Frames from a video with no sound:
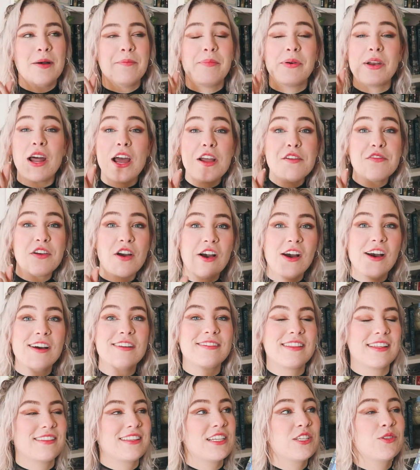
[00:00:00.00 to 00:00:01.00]
But I've
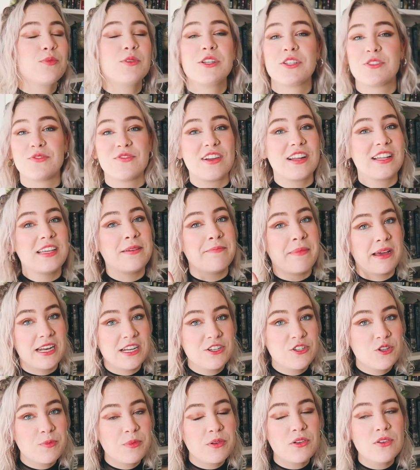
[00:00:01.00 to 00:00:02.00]
heard that this one is really
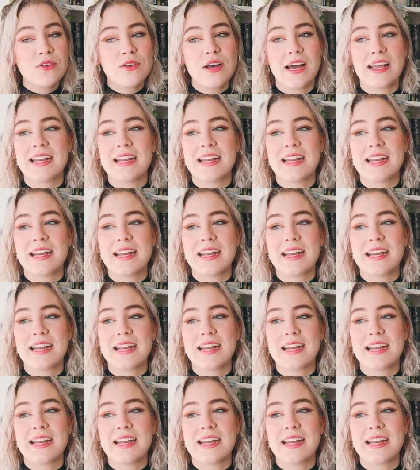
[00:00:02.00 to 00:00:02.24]
manageable